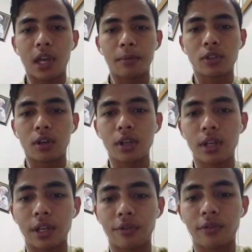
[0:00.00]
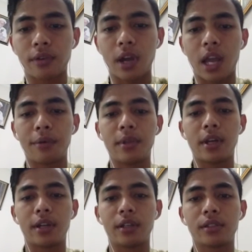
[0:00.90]
I'm sorry if
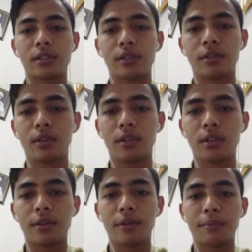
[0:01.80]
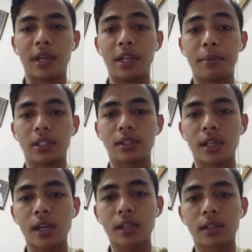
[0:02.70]
there is many
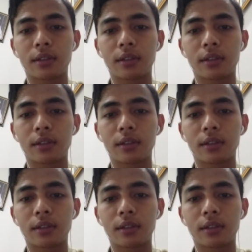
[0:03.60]
mistake.